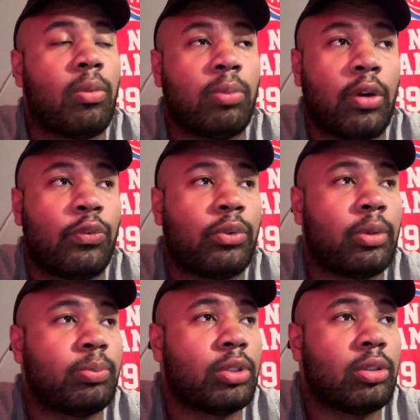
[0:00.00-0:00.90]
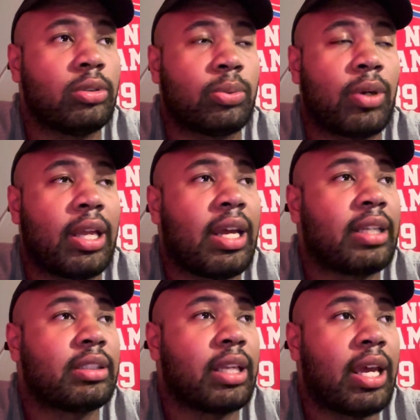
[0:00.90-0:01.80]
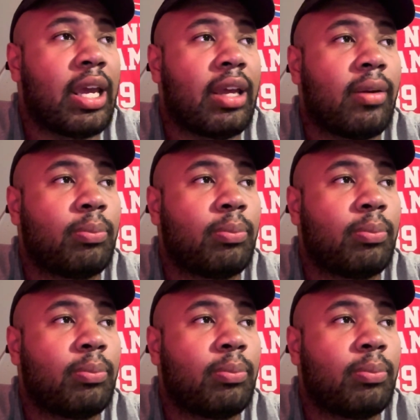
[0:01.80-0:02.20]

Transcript: Both of them dudes would have to have,